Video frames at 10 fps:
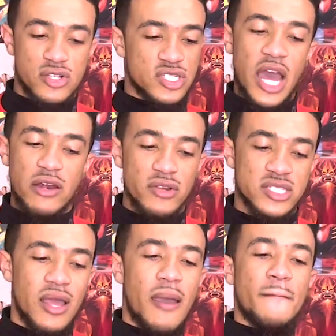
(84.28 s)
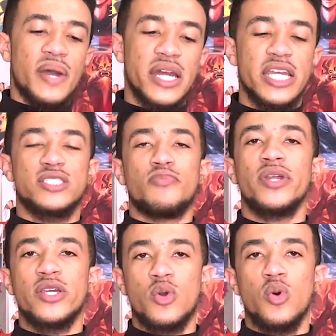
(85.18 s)
or genres, but it's
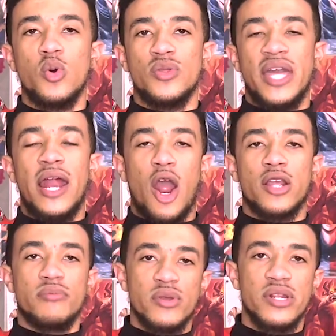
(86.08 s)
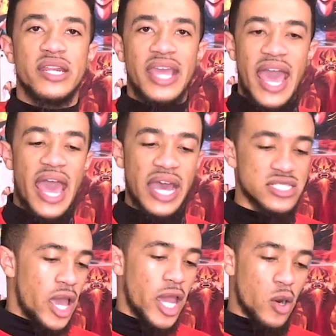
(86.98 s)
pretty cool that our community
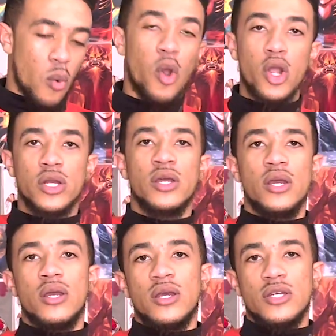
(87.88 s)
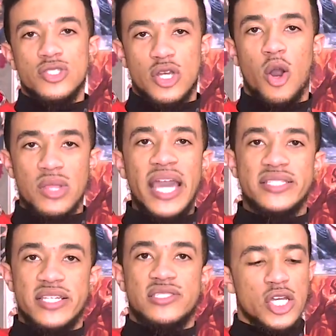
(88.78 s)
has an award show like
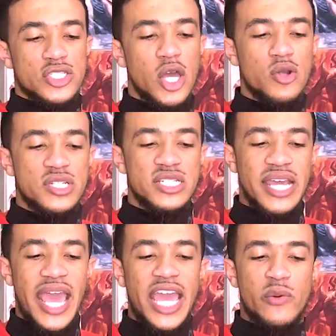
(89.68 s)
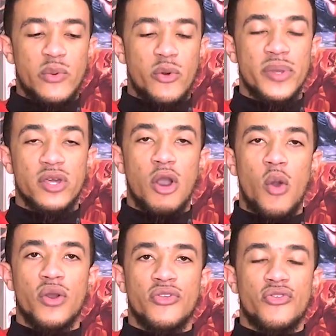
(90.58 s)
this. So today, we will be
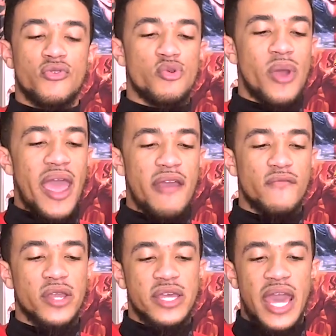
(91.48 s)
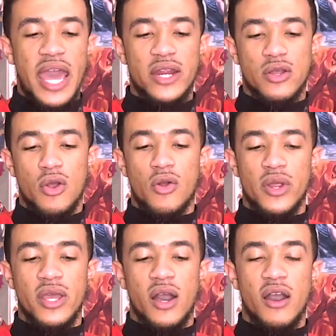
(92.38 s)
going through every
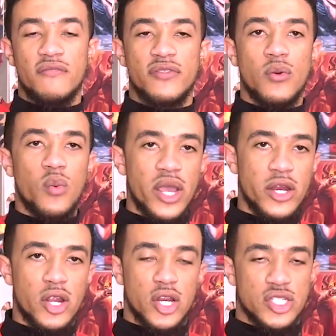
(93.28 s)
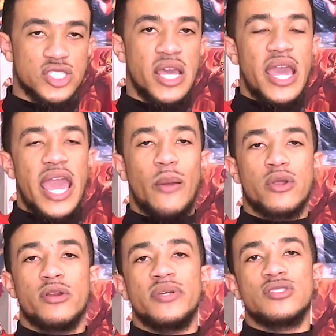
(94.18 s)
category of the winners, and we're
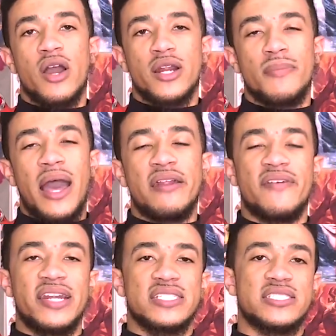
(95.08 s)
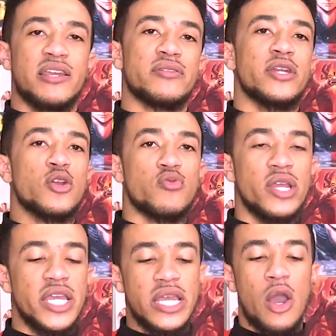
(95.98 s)
going to be talking about if I necessarily
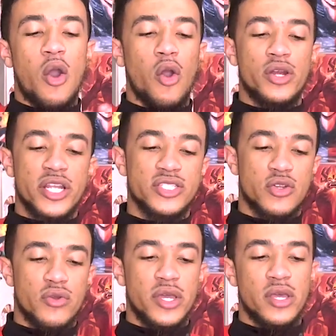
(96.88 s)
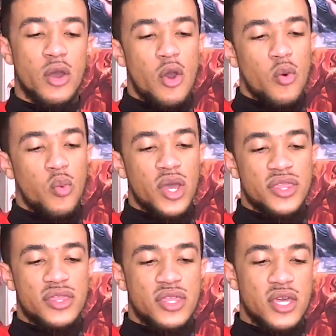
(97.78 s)
agree or disagree
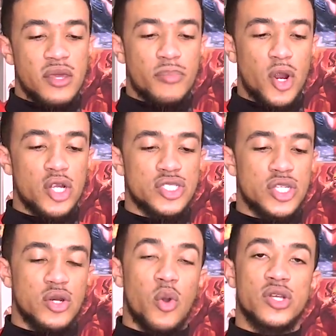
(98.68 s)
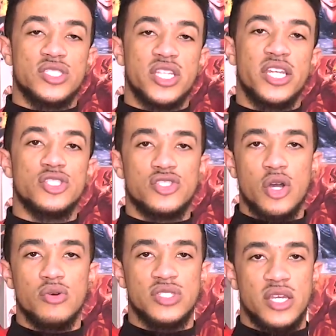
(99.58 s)
with the person or scene
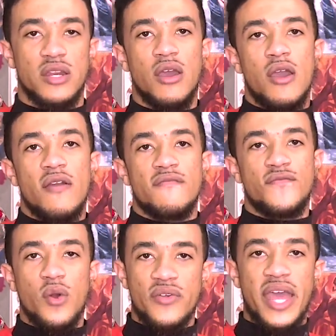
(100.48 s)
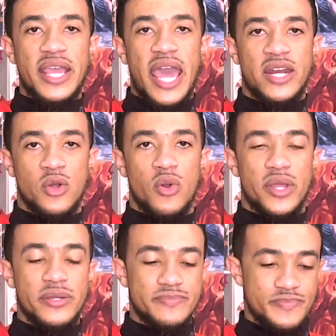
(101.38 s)
chosen for that category.
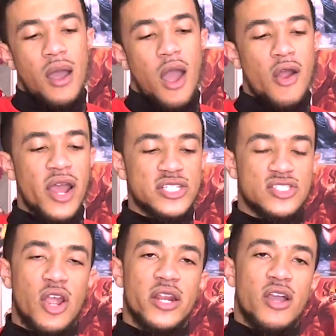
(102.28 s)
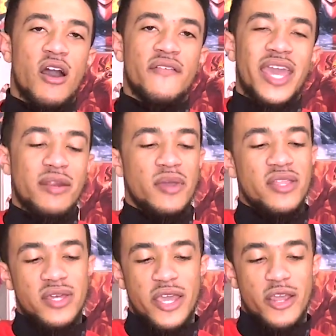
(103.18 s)
All right, starting off, Anime of
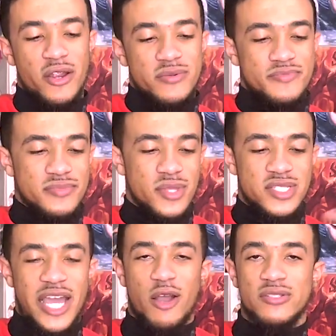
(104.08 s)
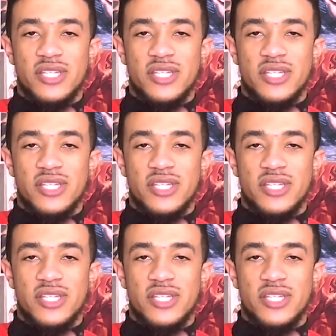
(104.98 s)
the Year, Attack on